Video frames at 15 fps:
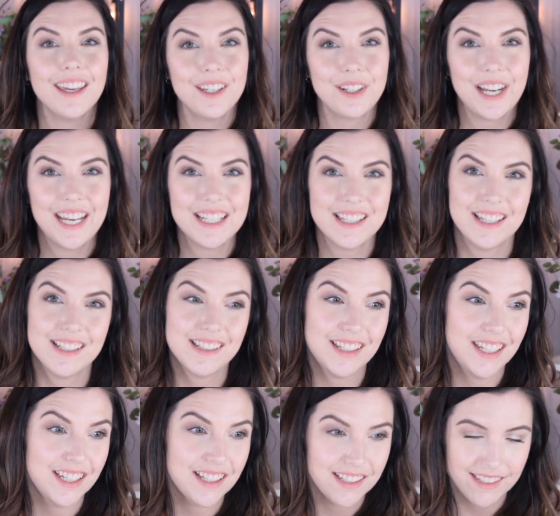Okay, guys, it is
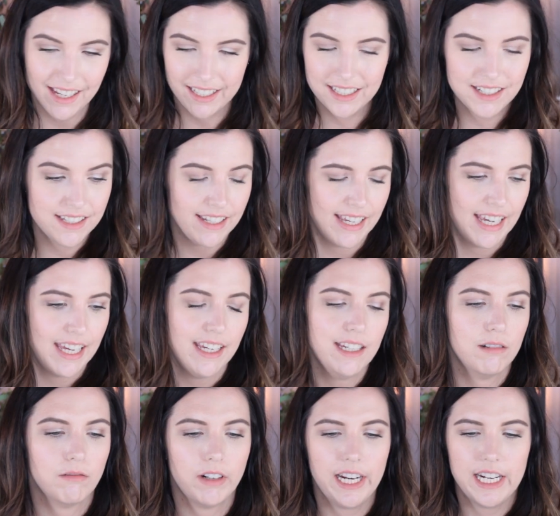the second day
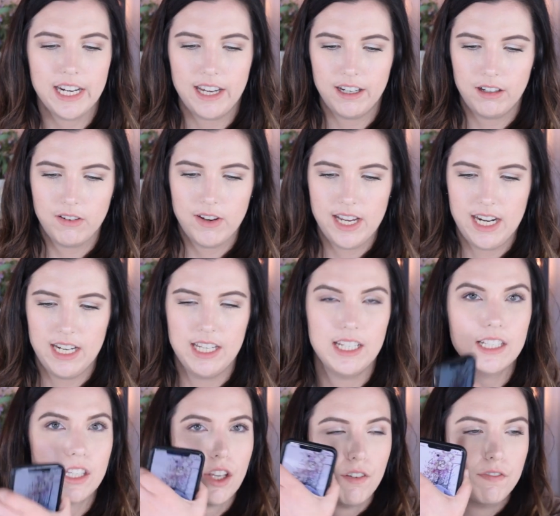and right now it
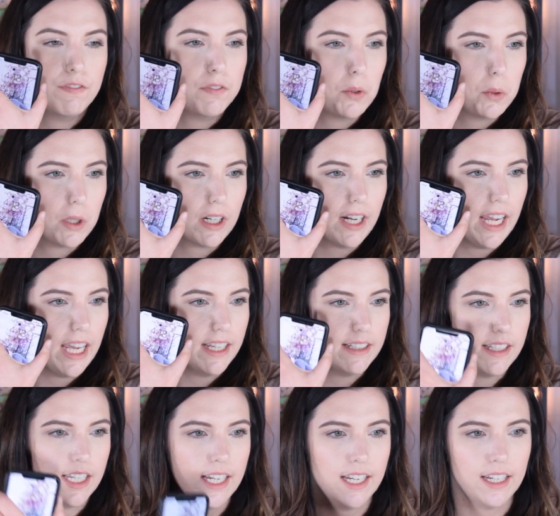is
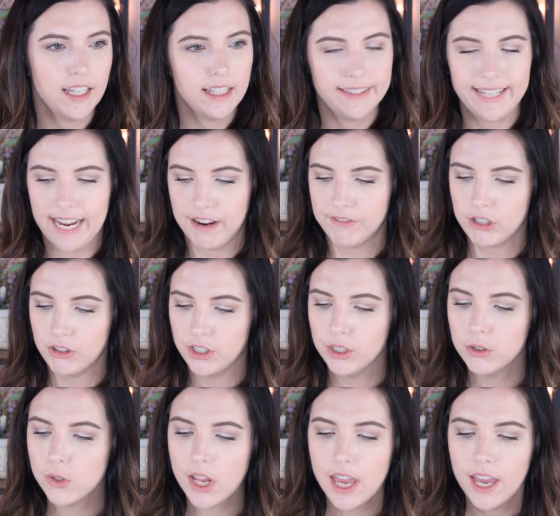4:18 in the
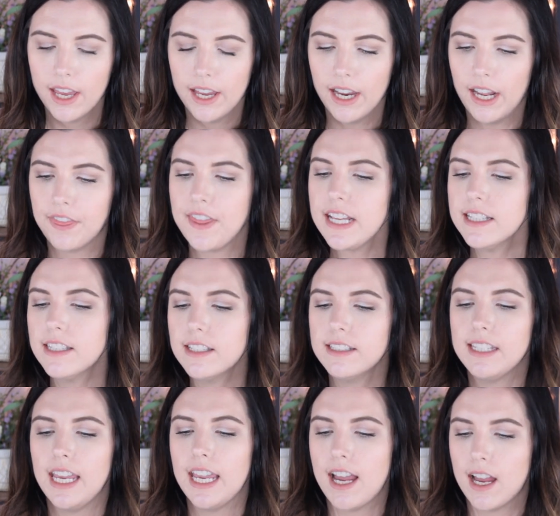afternoon. I think
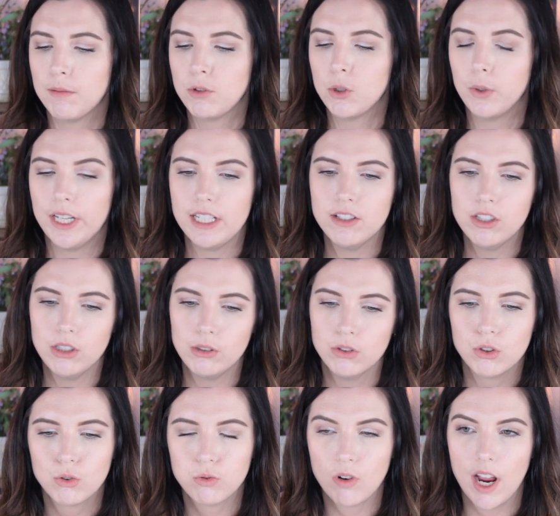today I'm going to
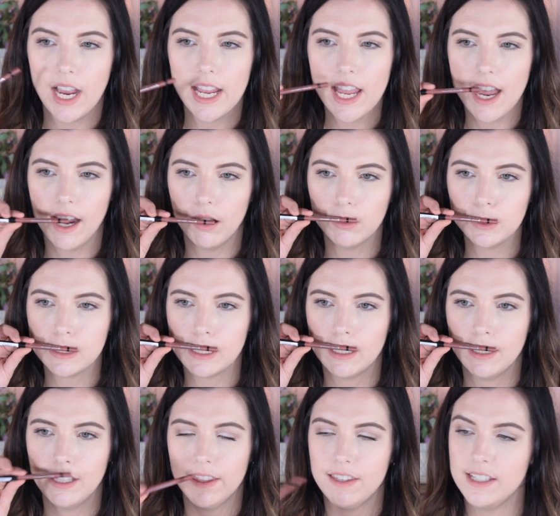try out
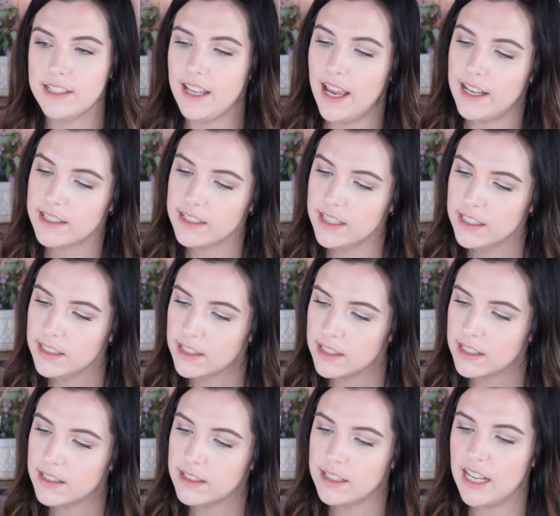this
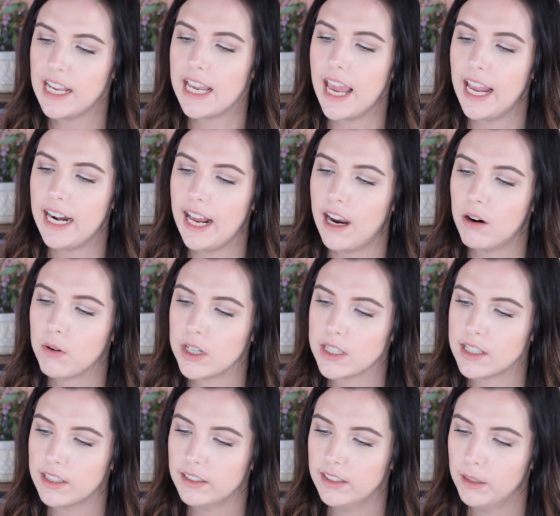Essence Stay 8
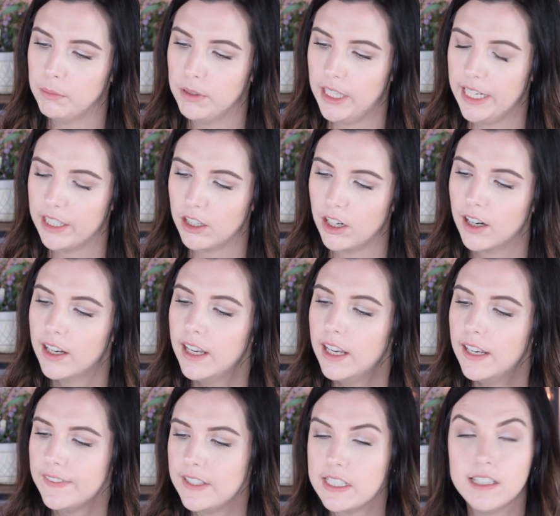Hours Lip Liner.
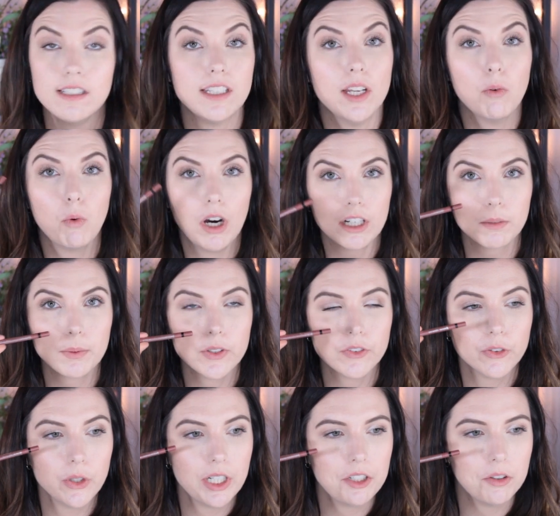This is the
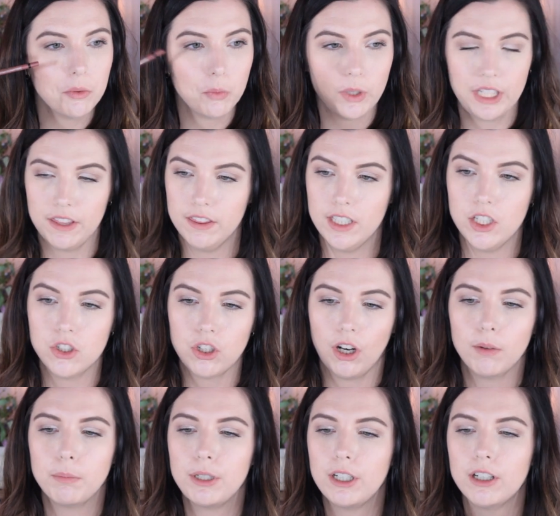waterproof one with the
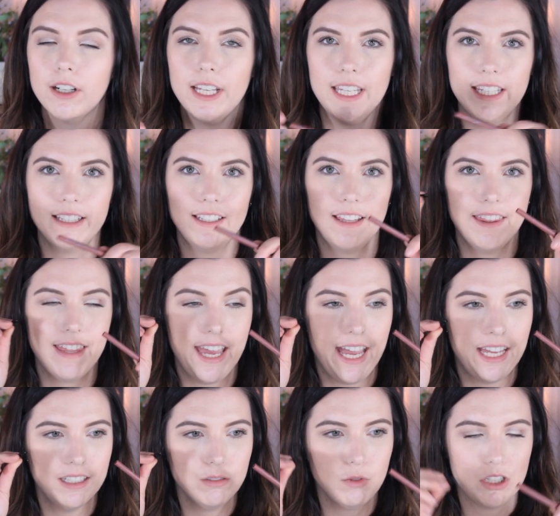sharpener in the
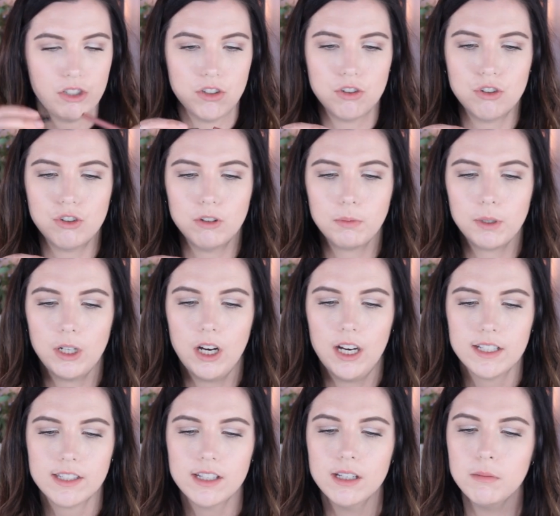end, which is super
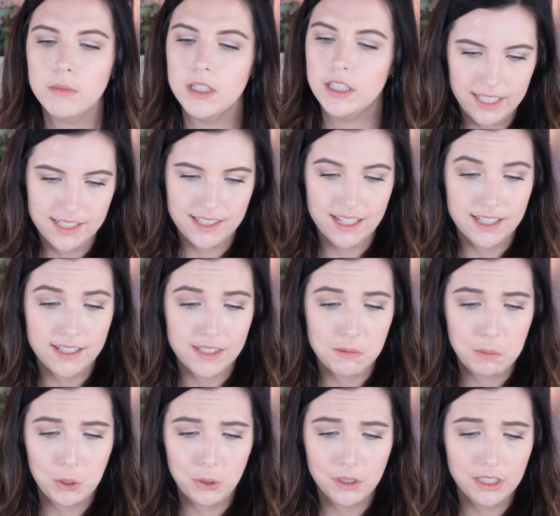awesome. It says
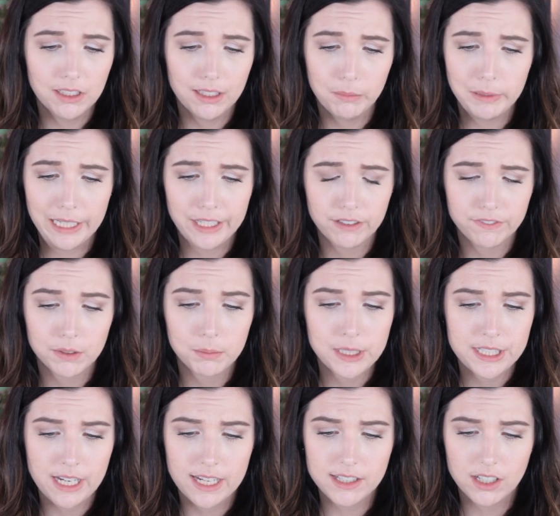smooth lip liner for
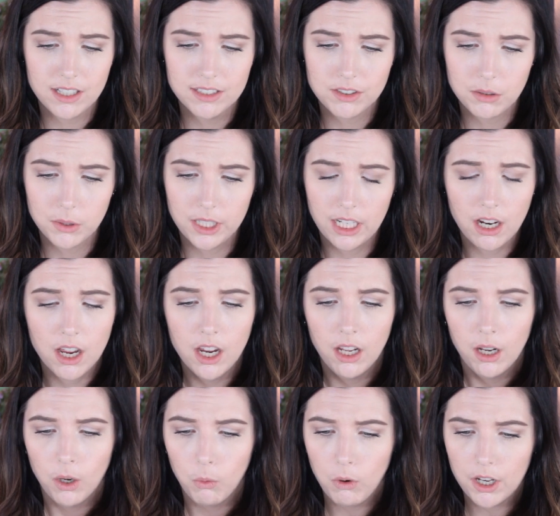precise contouring,
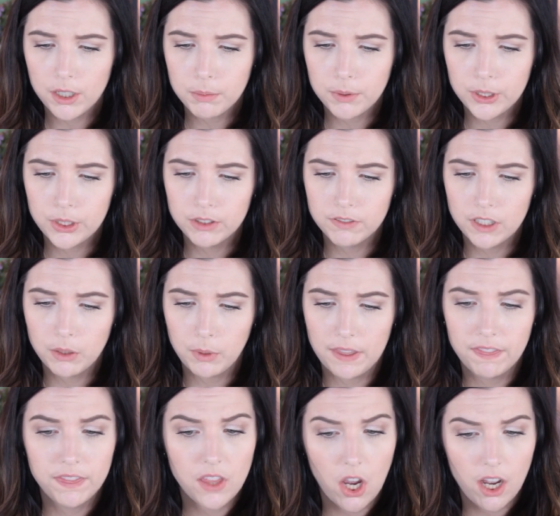waterproof
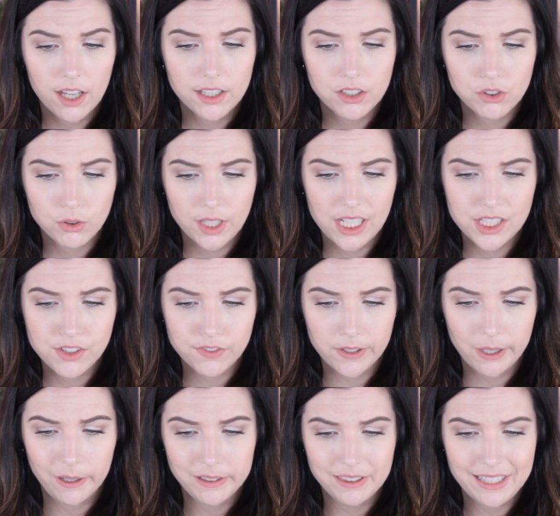with
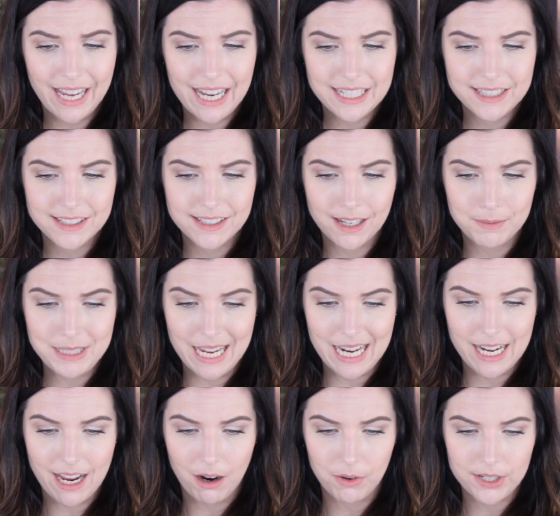non-transfer, lasts up to
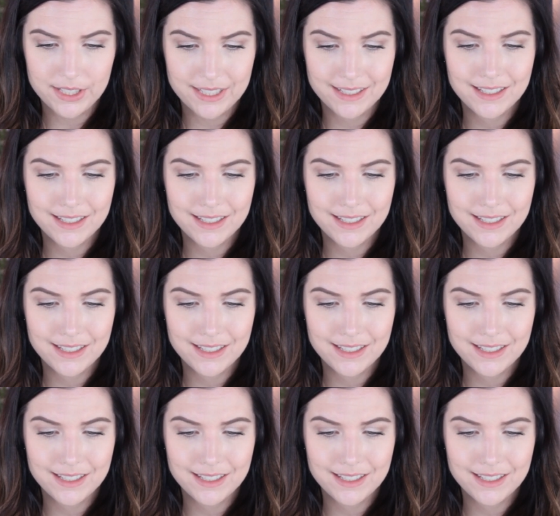8 hours.